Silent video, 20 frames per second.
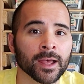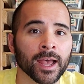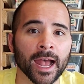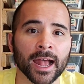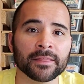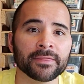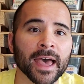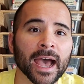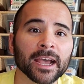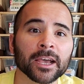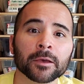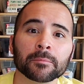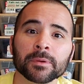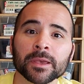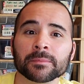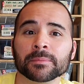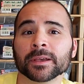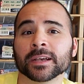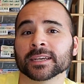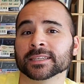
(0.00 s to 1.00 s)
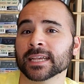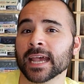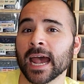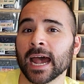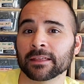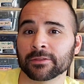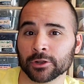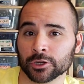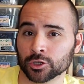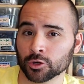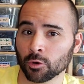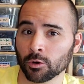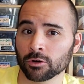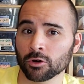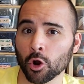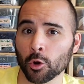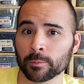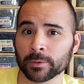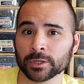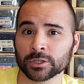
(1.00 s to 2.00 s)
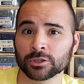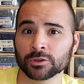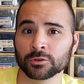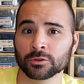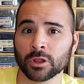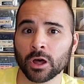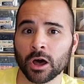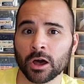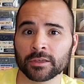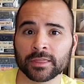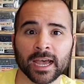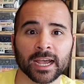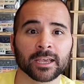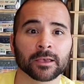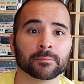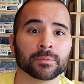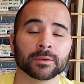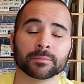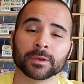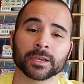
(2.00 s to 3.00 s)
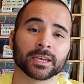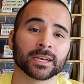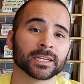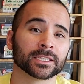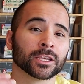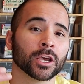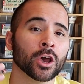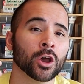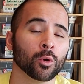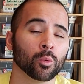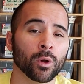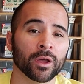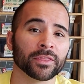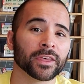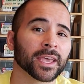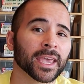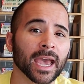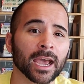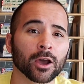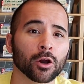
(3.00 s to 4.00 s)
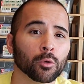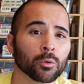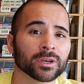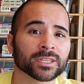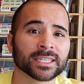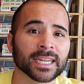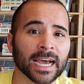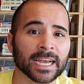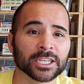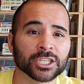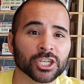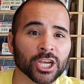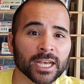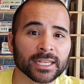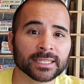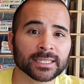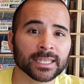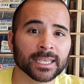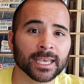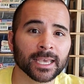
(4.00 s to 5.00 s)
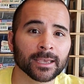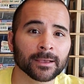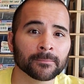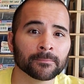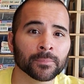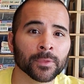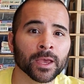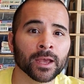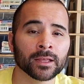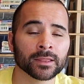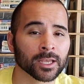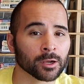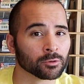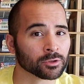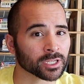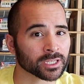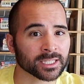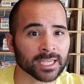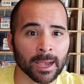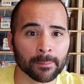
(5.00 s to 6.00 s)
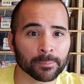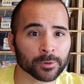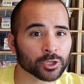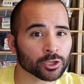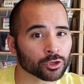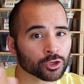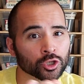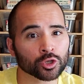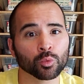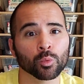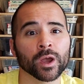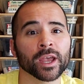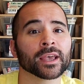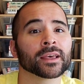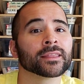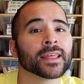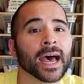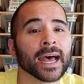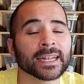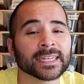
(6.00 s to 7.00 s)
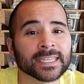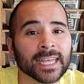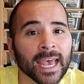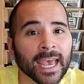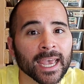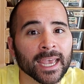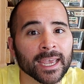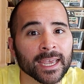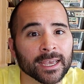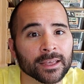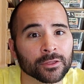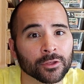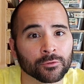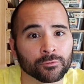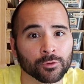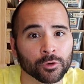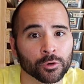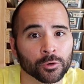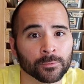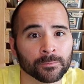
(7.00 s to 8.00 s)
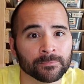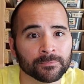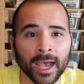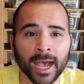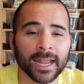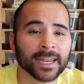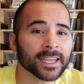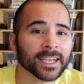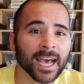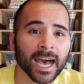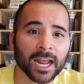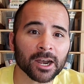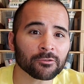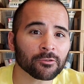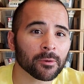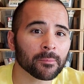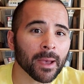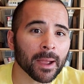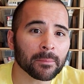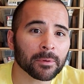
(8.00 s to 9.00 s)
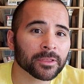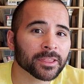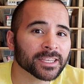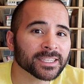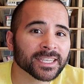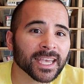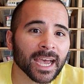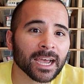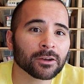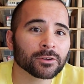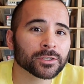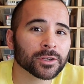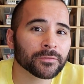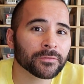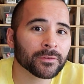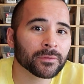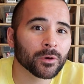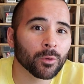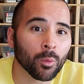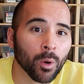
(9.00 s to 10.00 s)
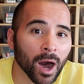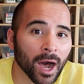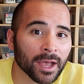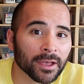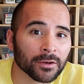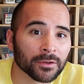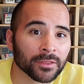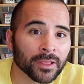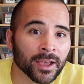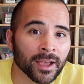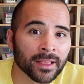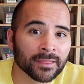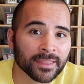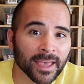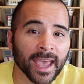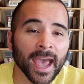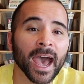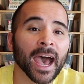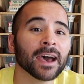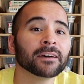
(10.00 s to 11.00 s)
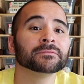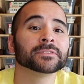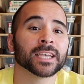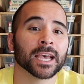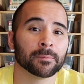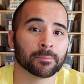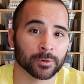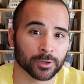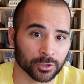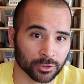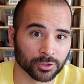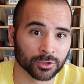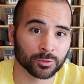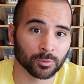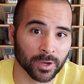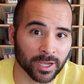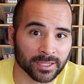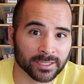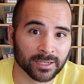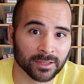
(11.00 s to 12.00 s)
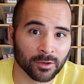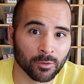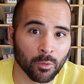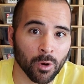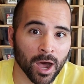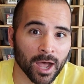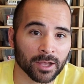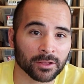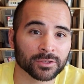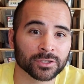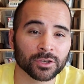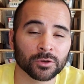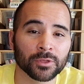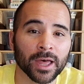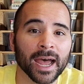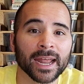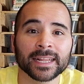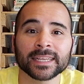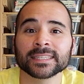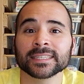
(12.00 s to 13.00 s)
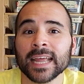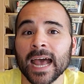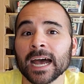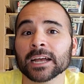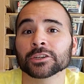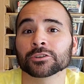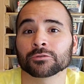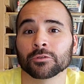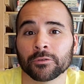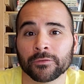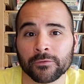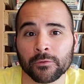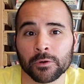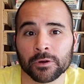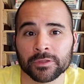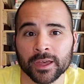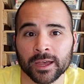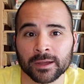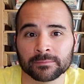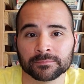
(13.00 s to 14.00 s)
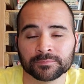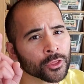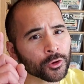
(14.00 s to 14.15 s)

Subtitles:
And that could be because I had the door open too long. That could be because when the gecko was digesting, there was a temperature swing that day in the room. And you gotta remember, these geckos are from the wild. They have temperature swings in the wild, so that is natural for them.